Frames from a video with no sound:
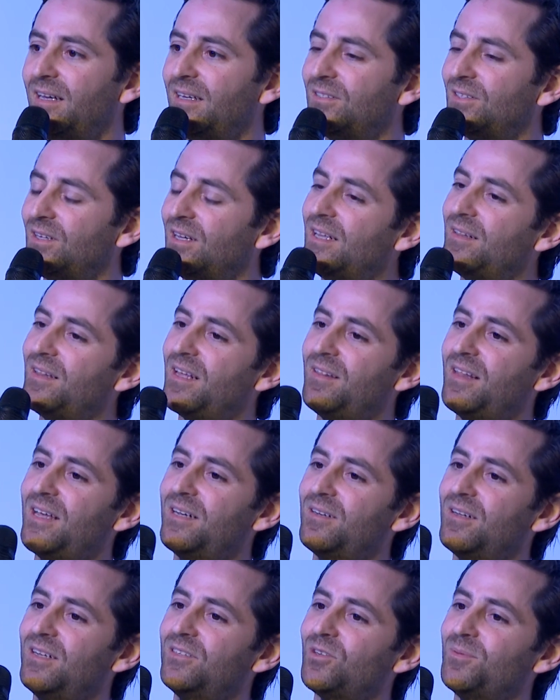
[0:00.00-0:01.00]
And
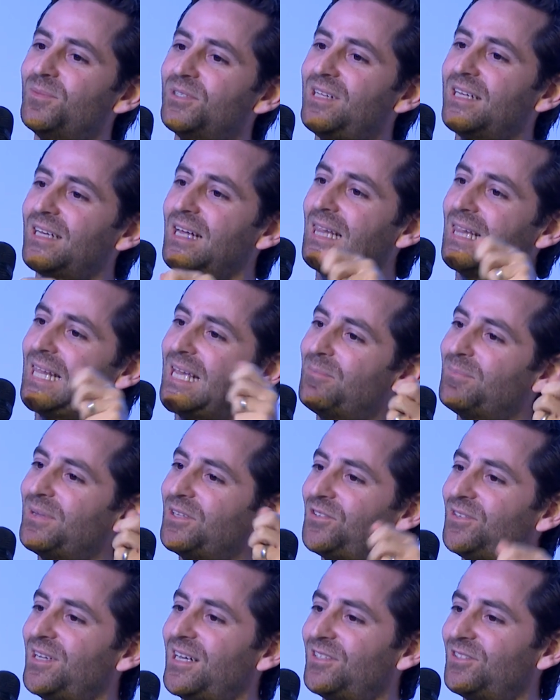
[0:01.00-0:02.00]
that is almost like a
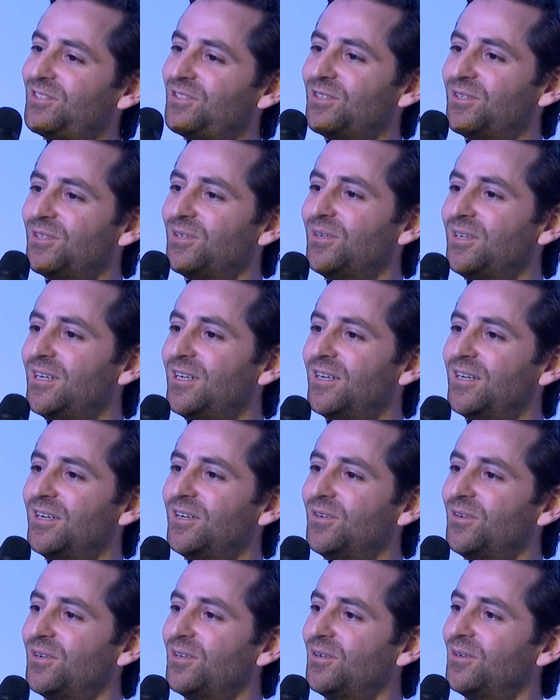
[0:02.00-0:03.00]
litmus test
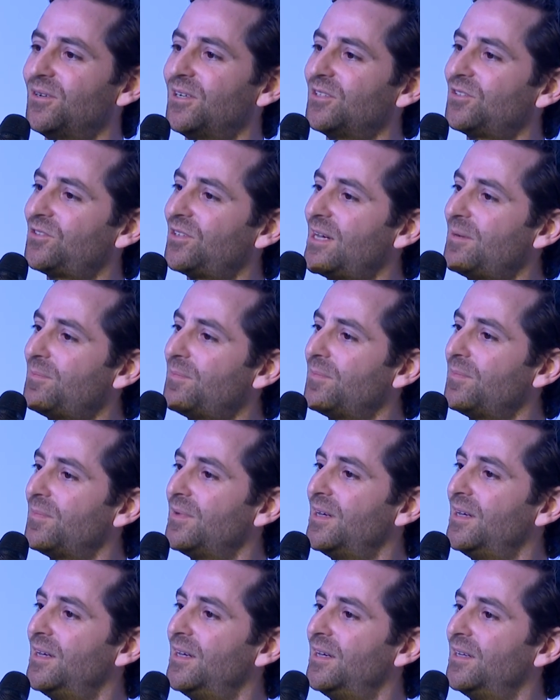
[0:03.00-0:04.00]
or some
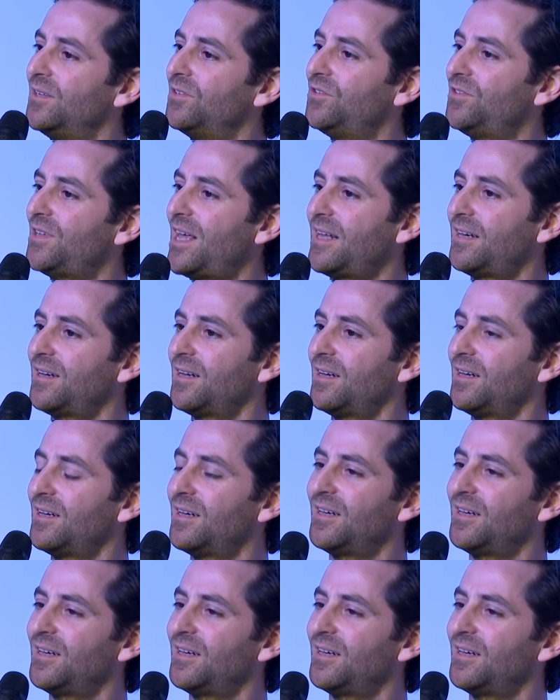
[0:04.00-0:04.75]
set